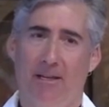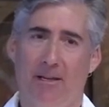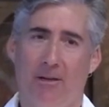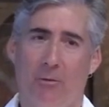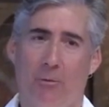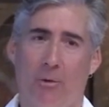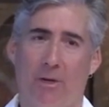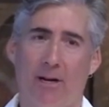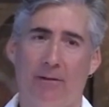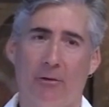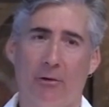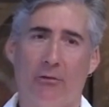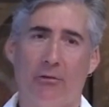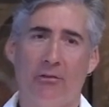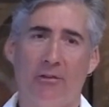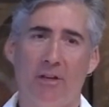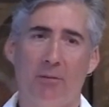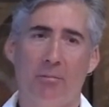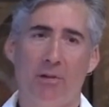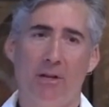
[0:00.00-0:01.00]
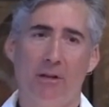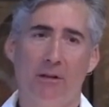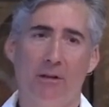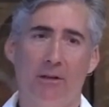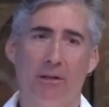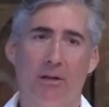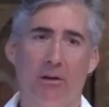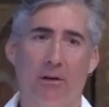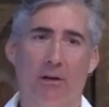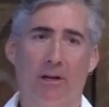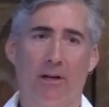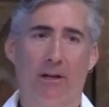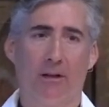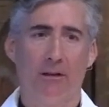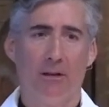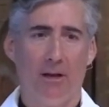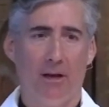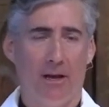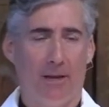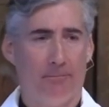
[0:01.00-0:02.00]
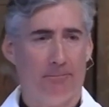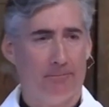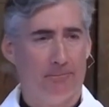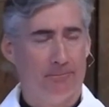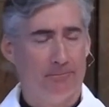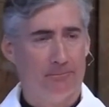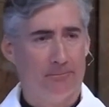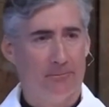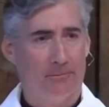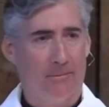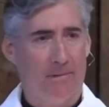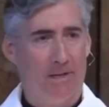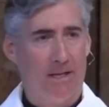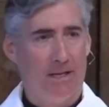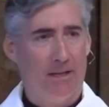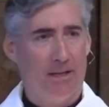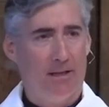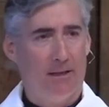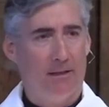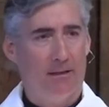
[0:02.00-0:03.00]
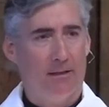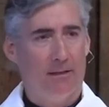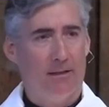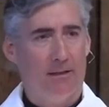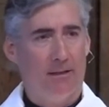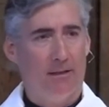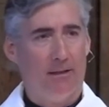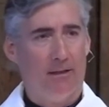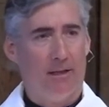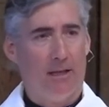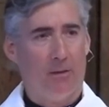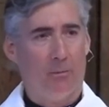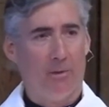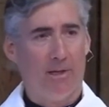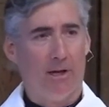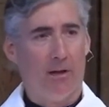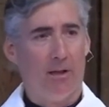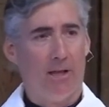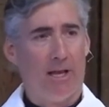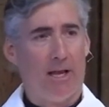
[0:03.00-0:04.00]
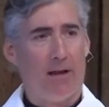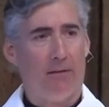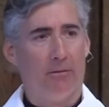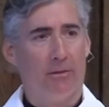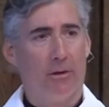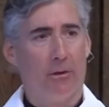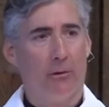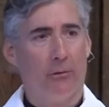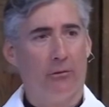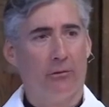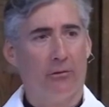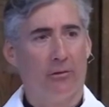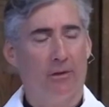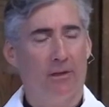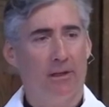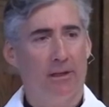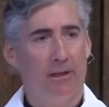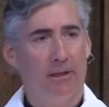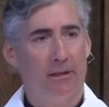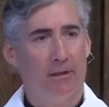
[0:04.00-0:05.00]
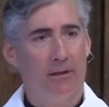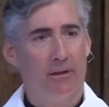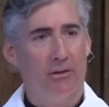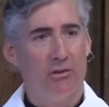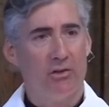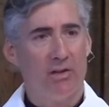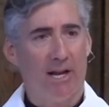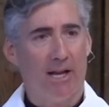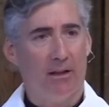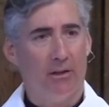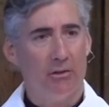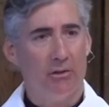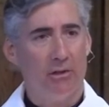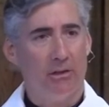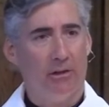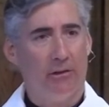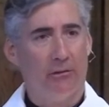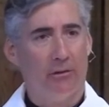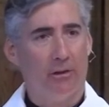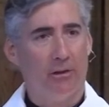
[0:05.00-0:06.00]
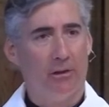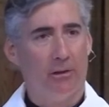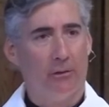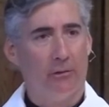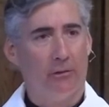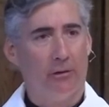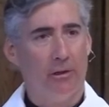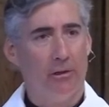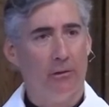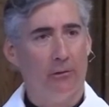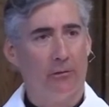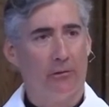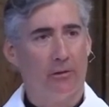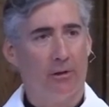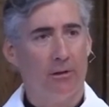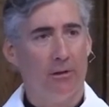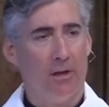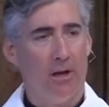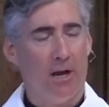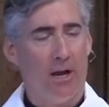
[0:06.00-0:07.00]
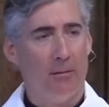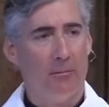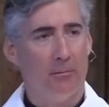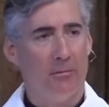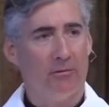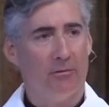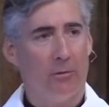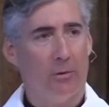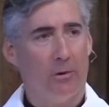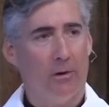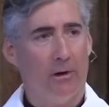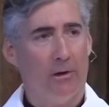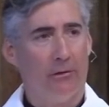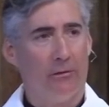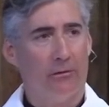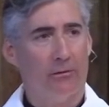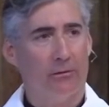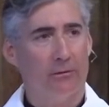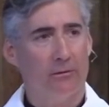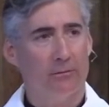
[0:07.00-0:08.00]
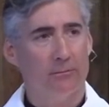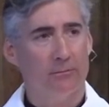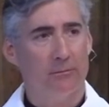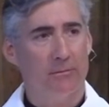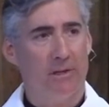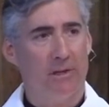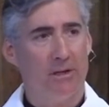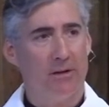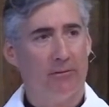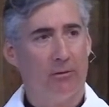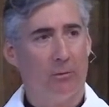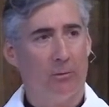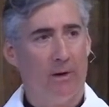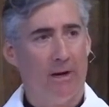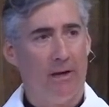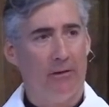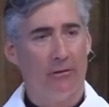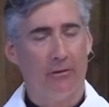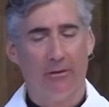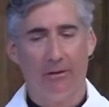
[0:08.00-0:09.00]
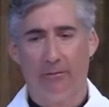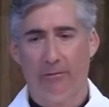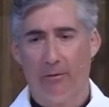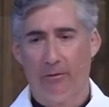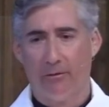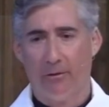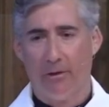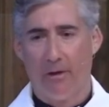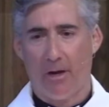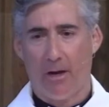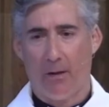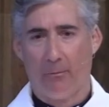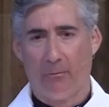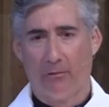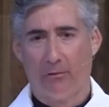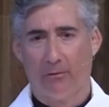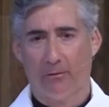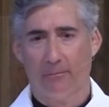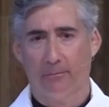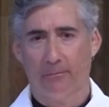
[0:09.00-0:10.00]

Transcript: whatever steep hill you're going to climb. And we all have those challenges and those hills to climb before us in different ways at different times.